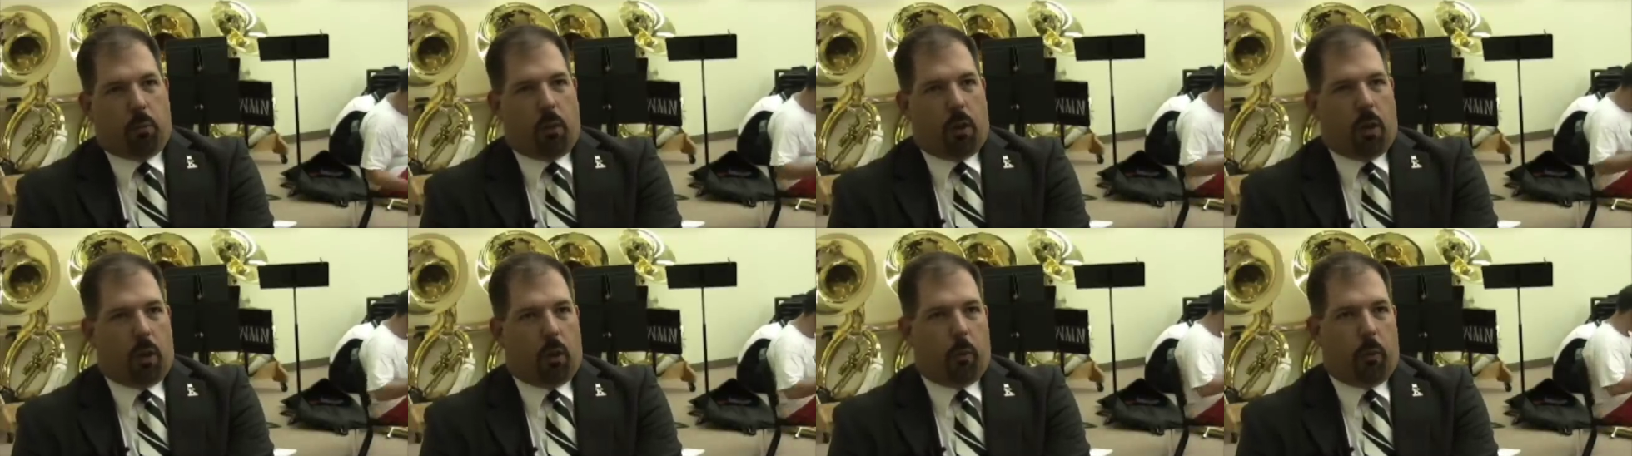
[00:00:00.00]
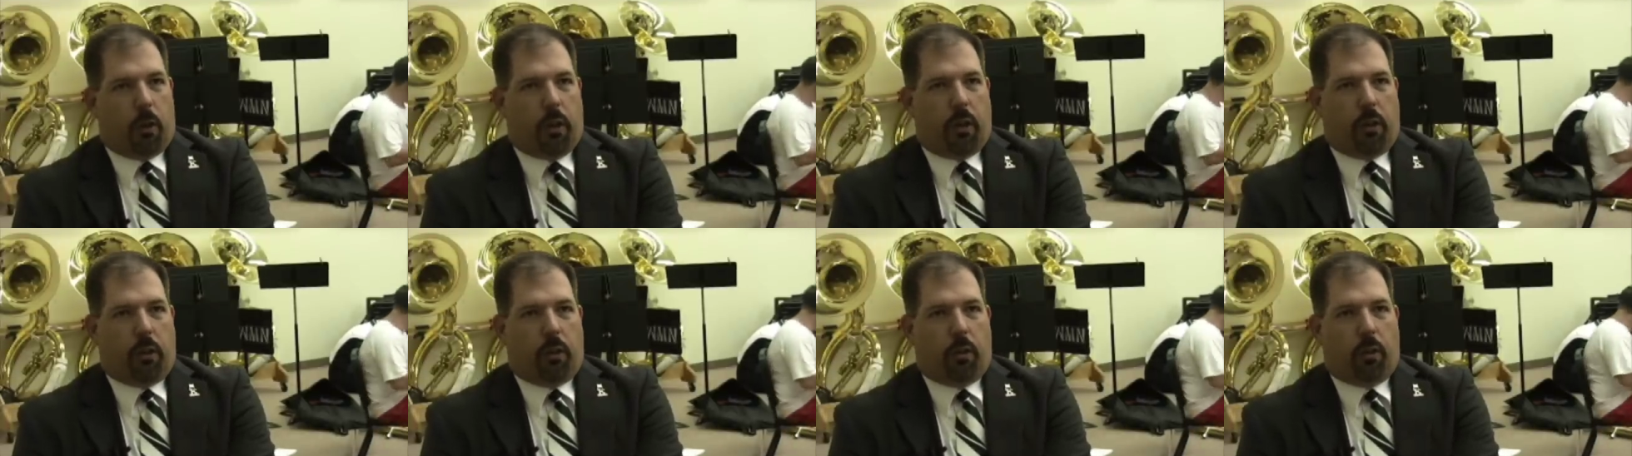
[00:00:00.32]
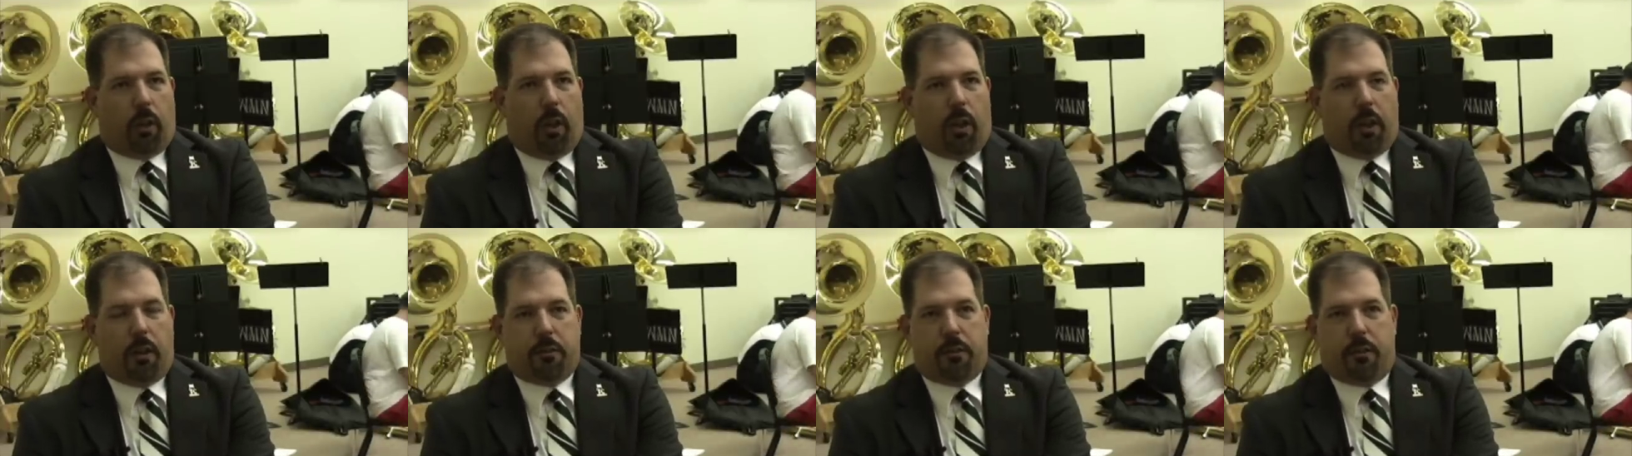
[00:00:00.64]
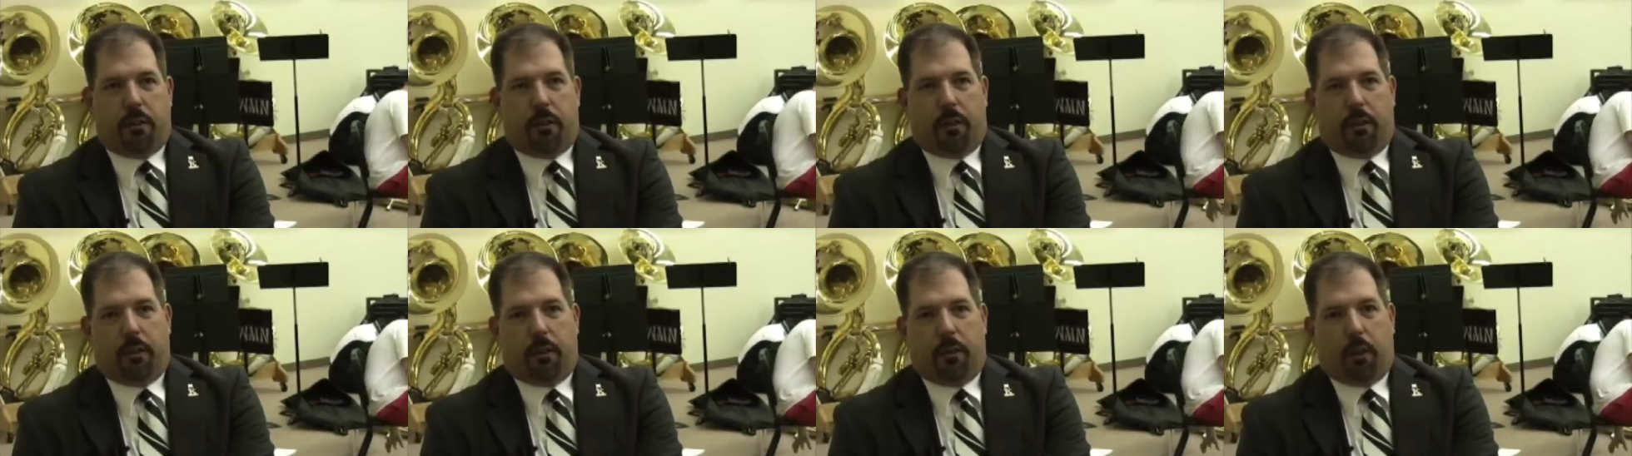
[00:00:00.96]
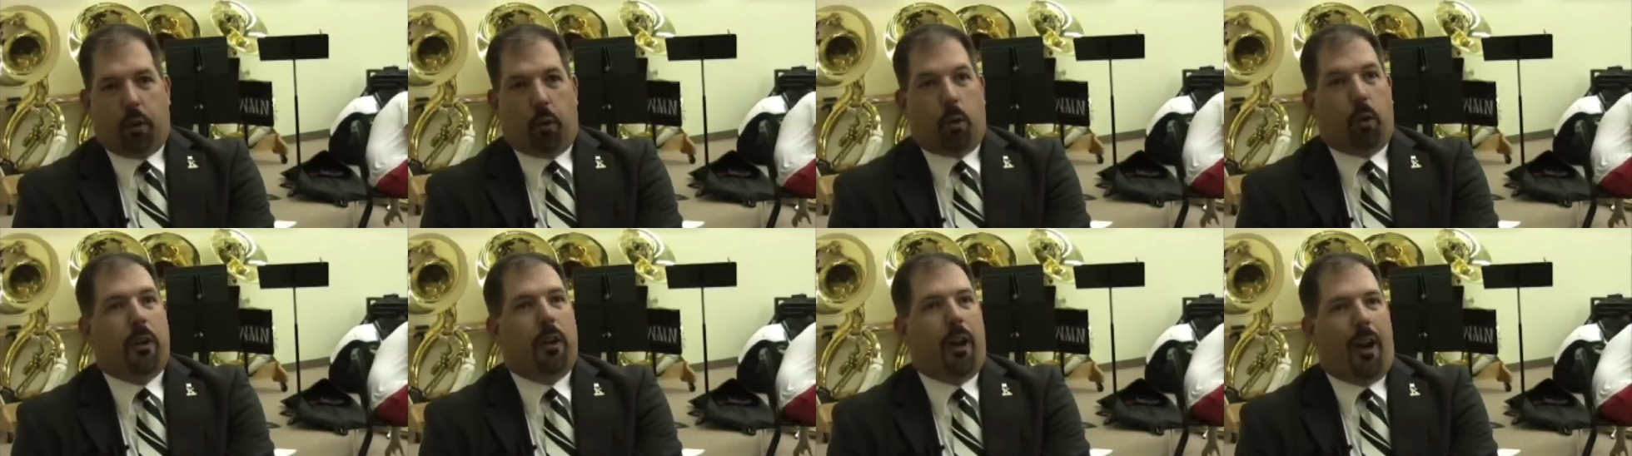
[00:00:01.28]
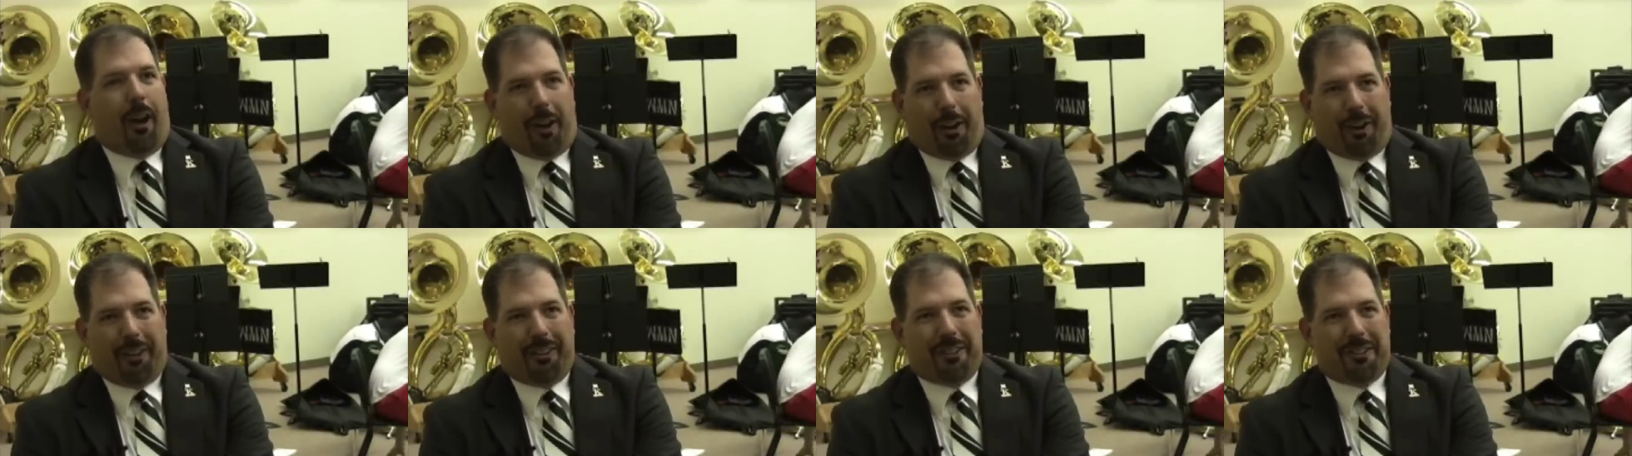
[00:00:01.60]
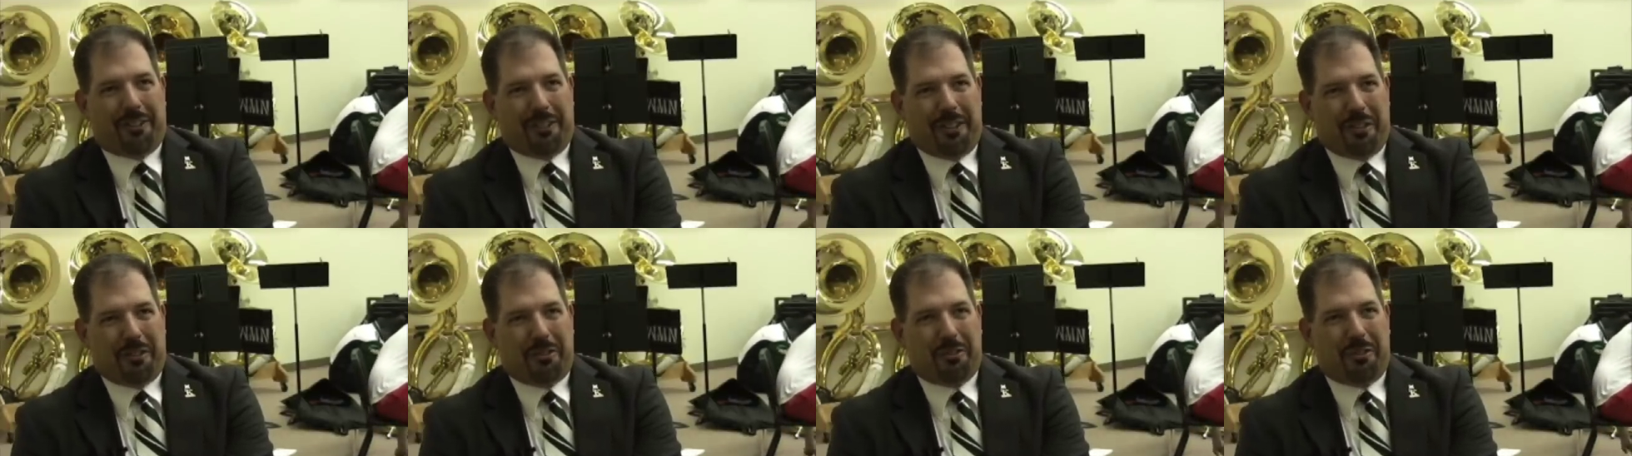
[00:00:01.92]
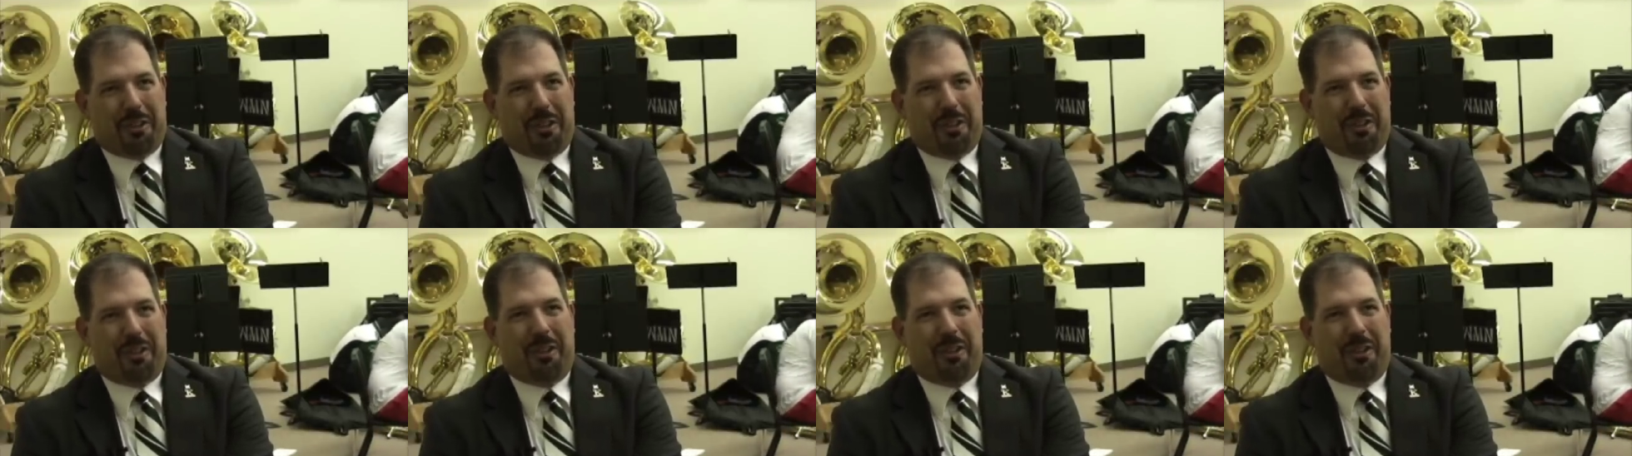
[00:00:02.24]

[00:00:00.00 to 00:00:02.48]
where we utilize the gridiron, essentially,